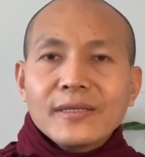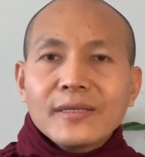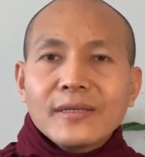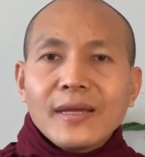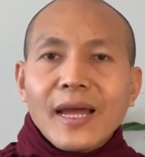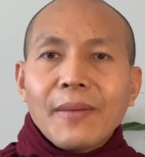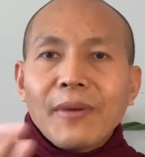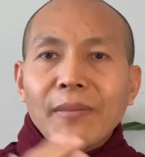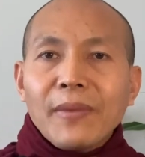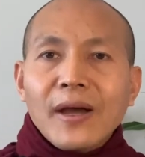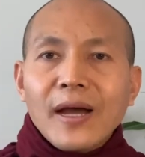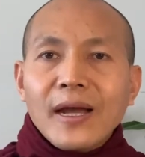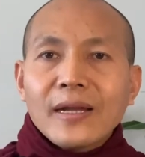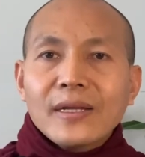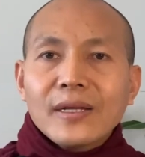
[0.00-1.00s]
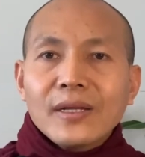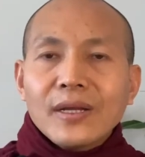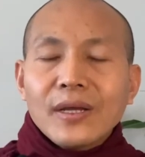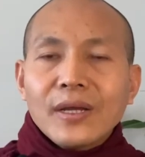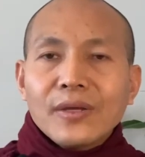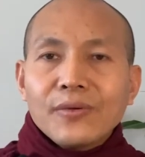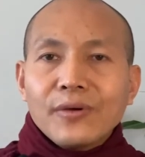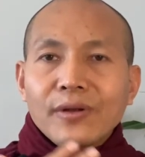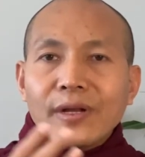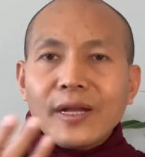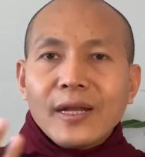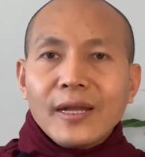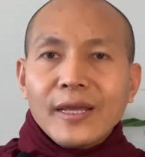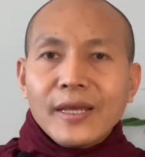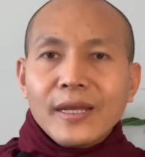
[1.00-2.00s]
I'm a monk, you're a
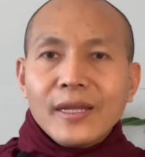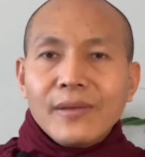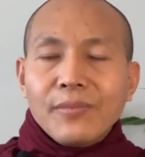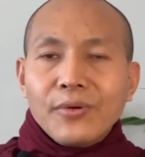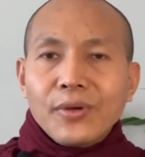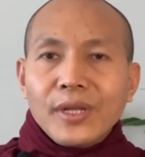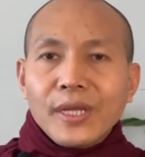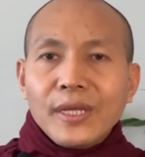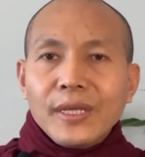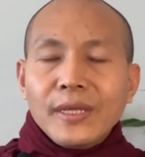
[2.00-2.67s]
lay, the Bodhi.